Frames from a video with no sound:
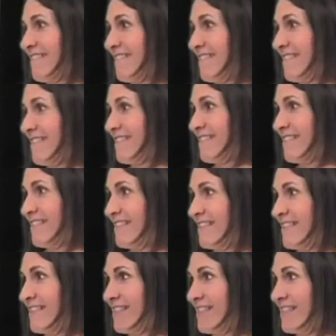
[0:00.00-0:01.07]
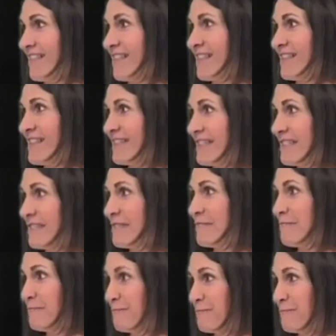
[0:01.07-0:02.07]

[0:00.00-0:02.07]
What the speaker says: The person shown says nothing.